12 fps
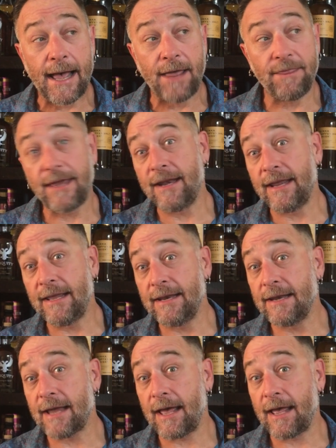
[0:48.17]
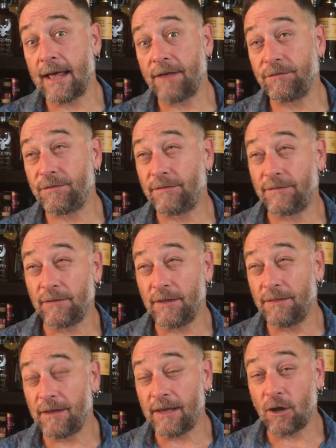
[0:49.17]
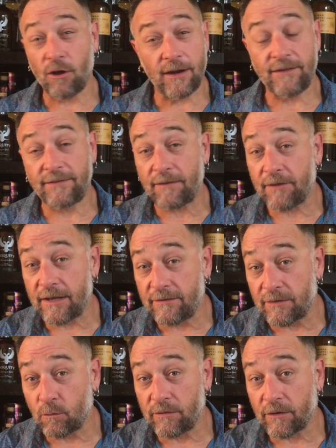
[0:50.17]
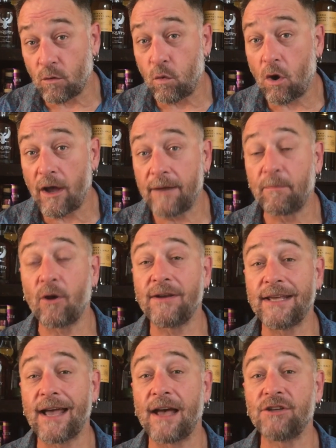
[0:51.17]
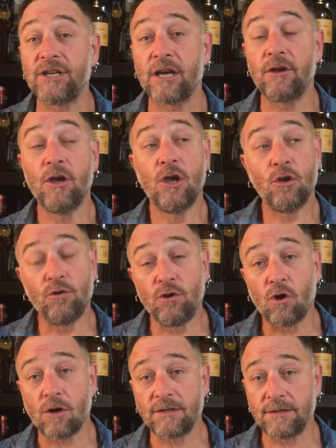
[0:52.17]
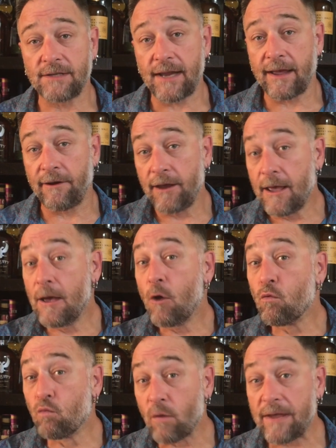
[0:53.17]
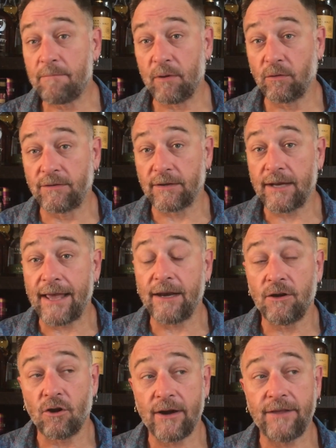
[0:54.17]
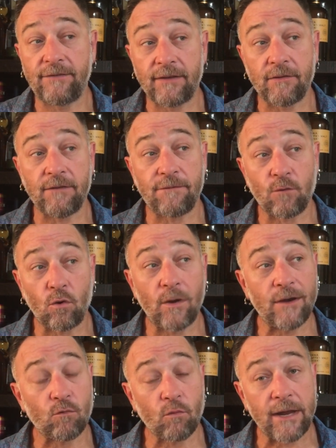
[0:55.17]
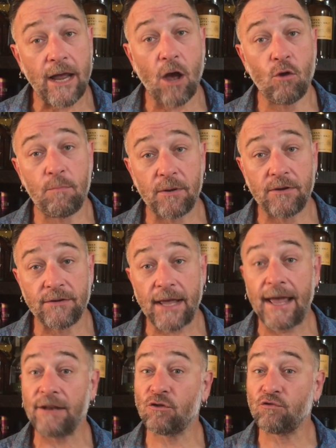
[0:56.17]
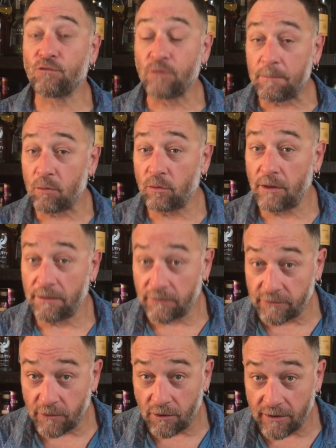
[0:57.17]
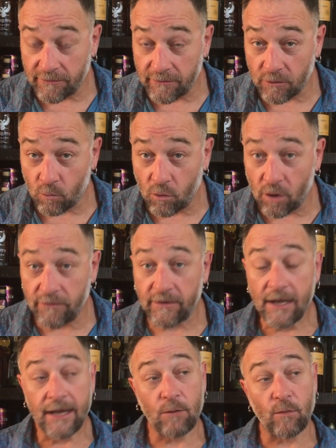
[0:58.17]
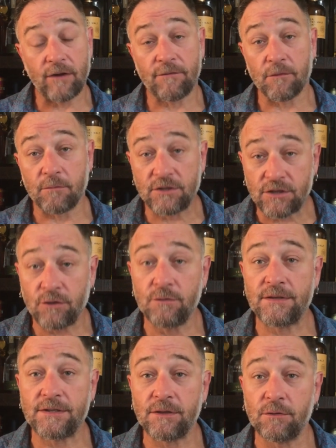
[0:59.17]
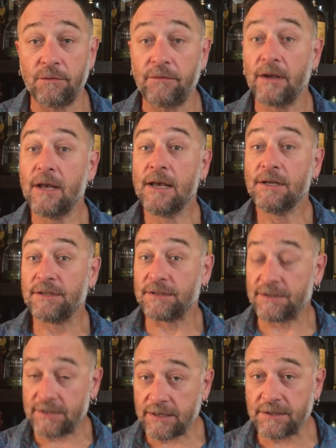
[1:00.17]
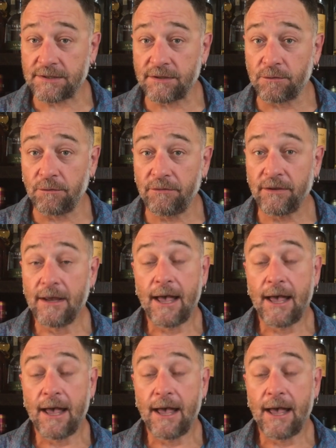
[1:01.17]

Then in the early 70s, it was acquired by Diageo, who knocked it down, rebuilt it, and in 1974, it reopened at triple the size that it was. It went from 2 stills to 6 stills.